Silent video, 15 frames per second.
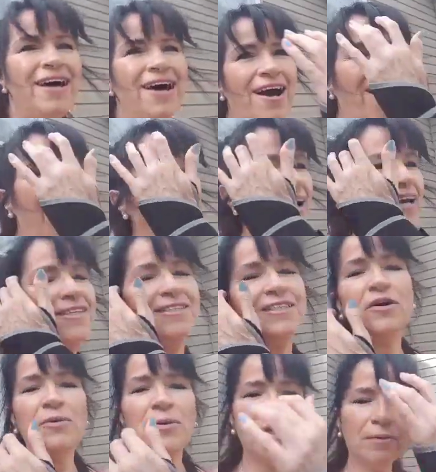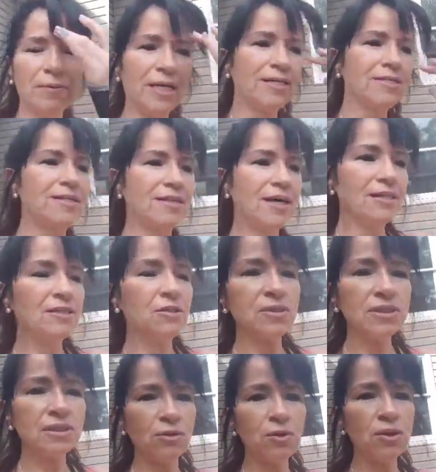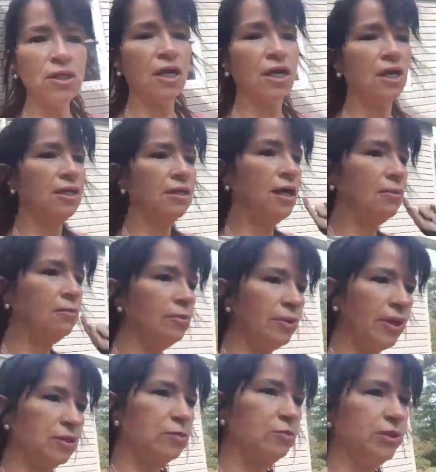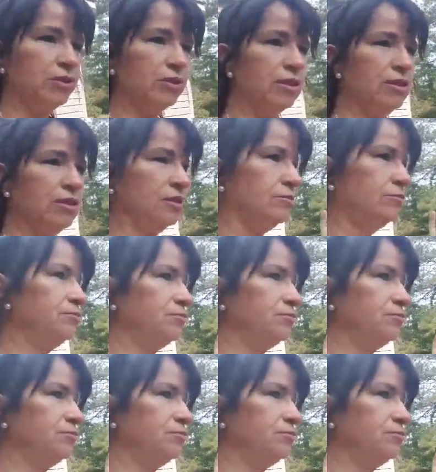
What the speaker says: Alright, so anyways, that's what's going on. I'm about to put a